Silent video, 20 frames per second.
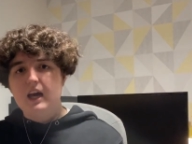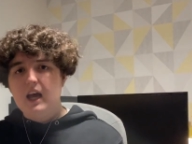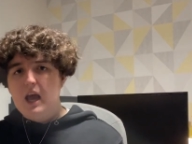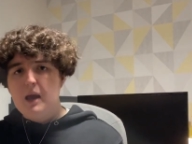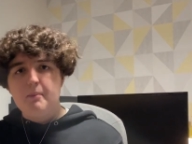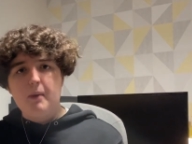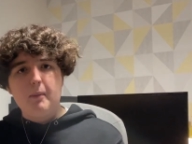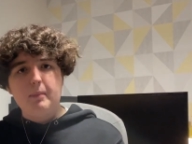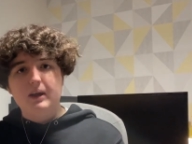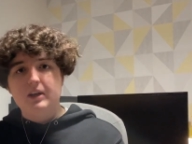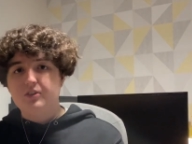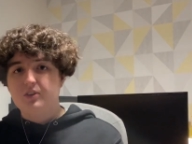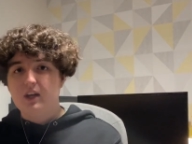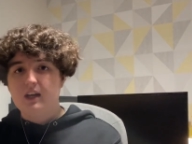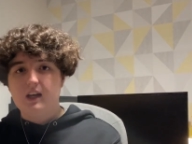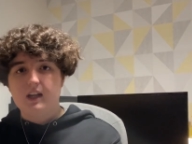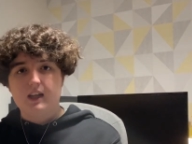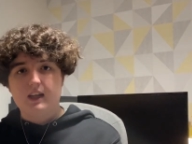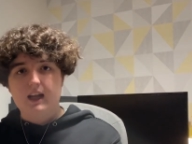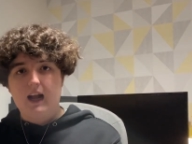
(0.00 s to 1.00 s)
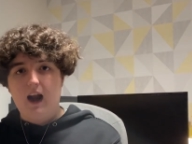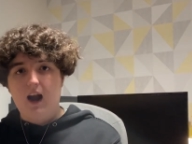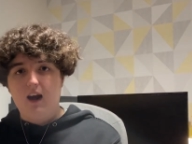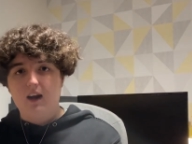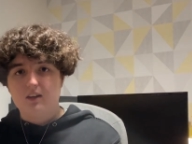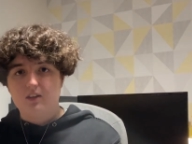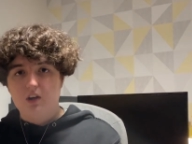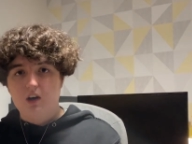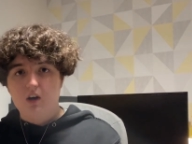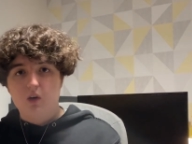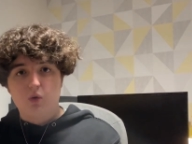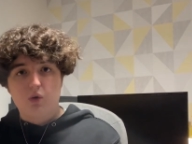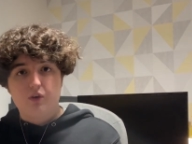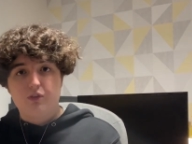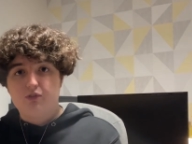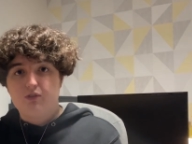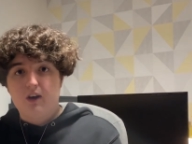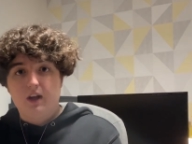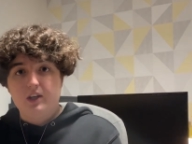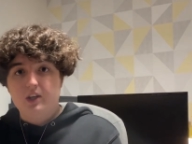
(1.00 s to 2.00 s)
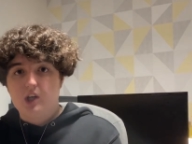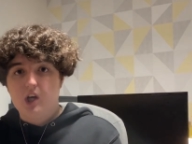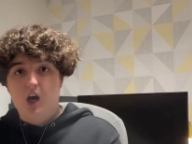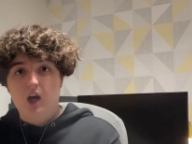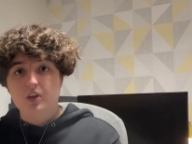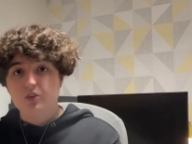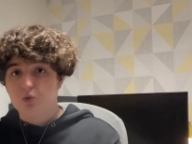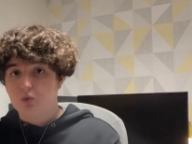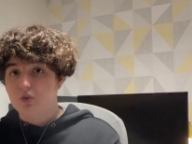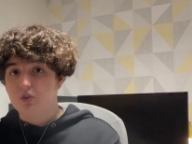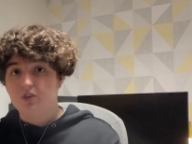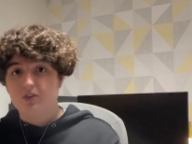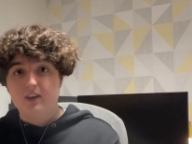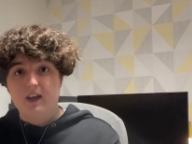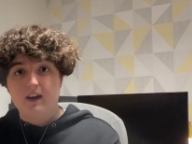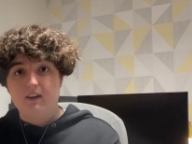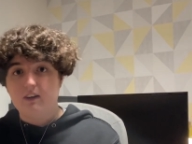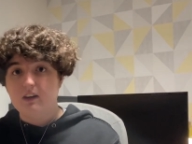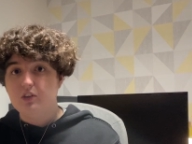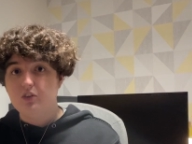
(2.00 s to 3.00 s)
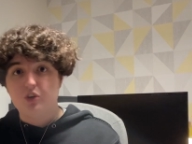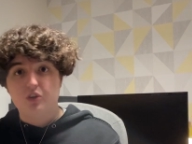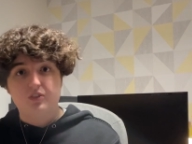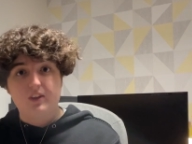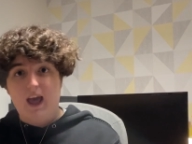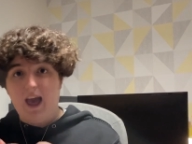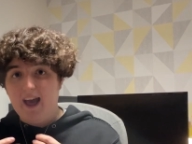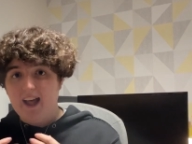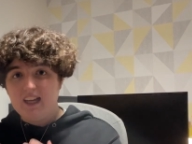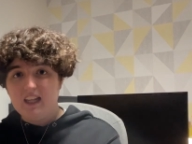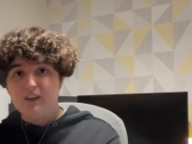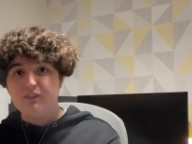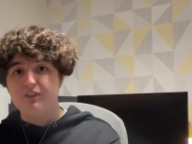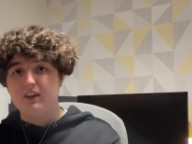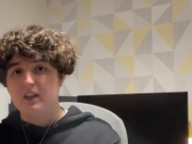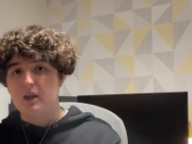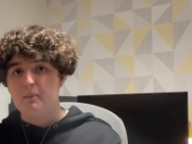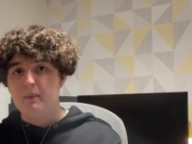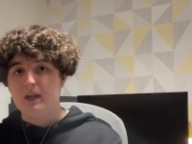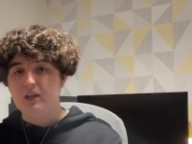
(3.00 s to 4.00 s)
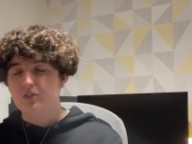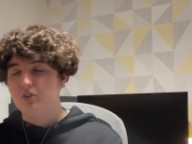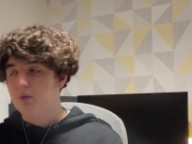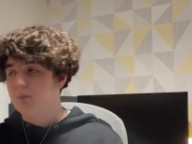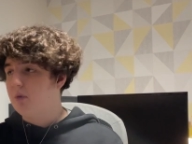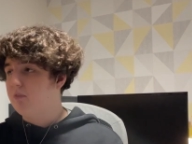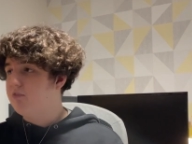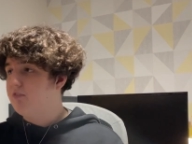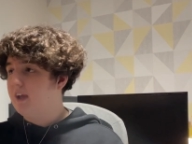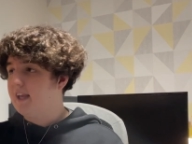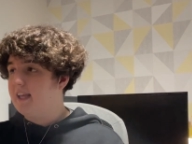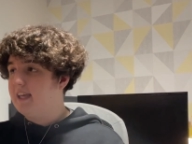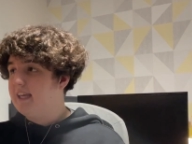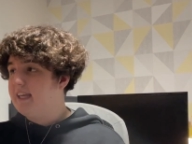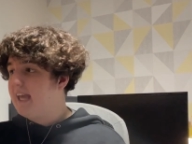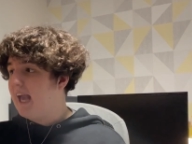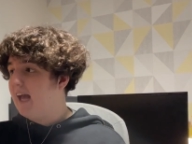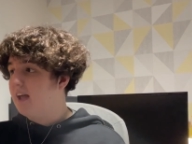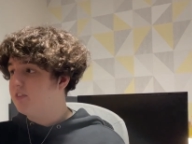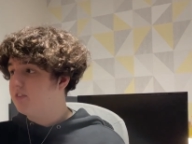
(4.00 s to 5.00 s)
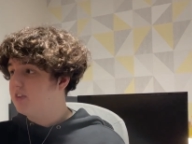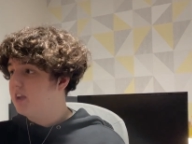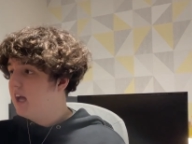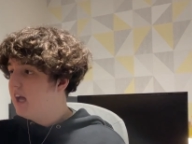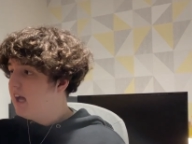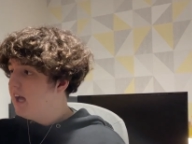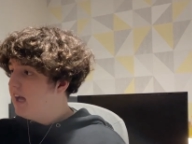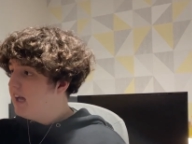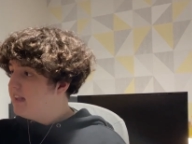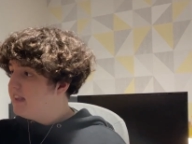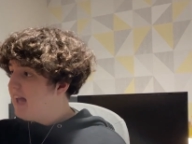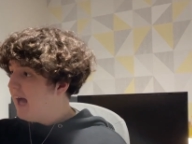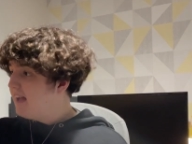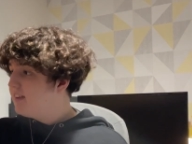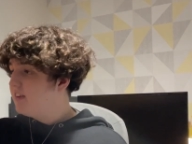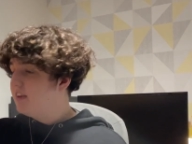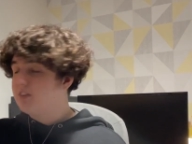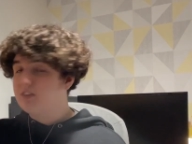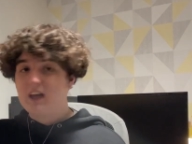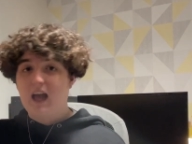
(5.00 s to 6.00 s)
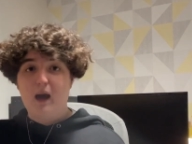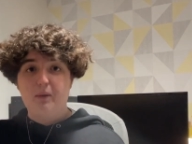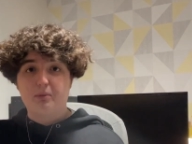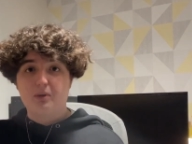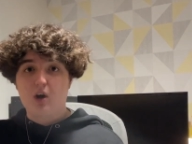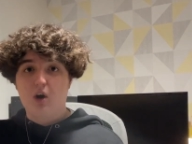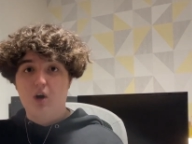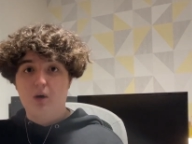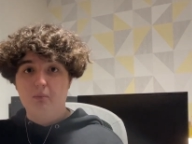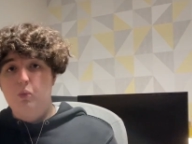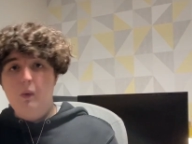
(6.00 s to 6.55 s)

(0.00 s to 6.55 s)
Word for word: It might be a singular character, or a franchise, or a series, just anything that makes someone think, yes, that is Capcom.